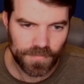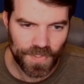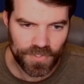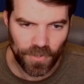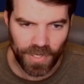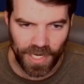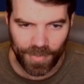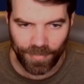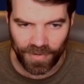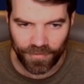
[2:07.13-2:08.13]
So I got
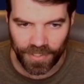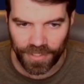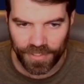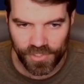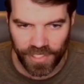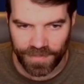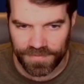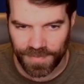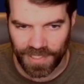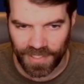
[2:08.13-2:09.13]
my buffer here. She
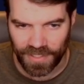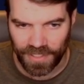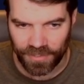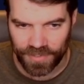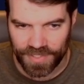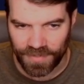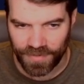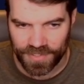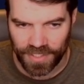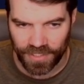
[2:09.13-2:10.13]
gives me increased
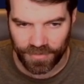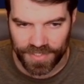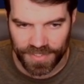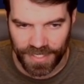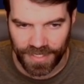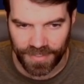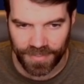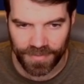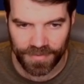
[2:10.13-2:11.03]
defense and increased attack.